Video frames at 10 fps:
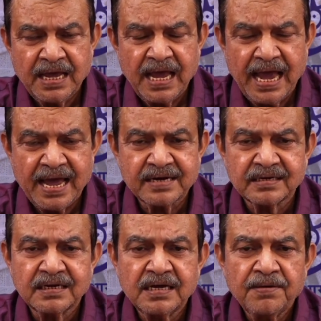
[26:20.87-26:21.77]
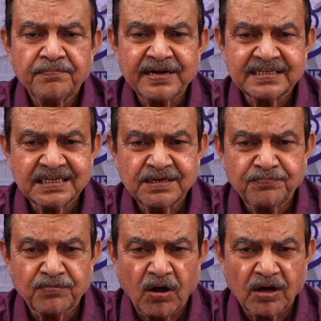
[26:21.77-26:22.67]
and present
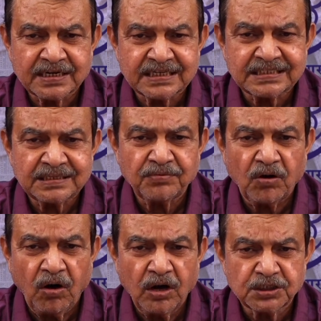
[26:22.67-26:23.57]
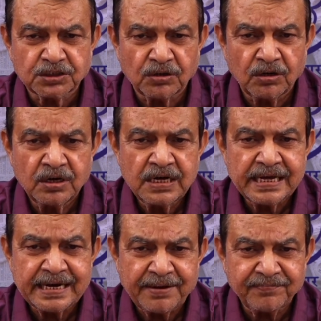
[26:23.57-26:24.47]
progressive also
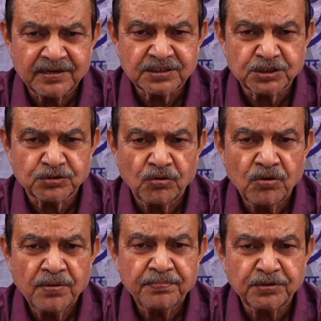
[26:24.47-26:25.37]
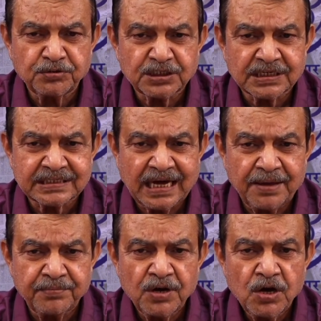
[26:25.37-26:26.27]
refers to future time.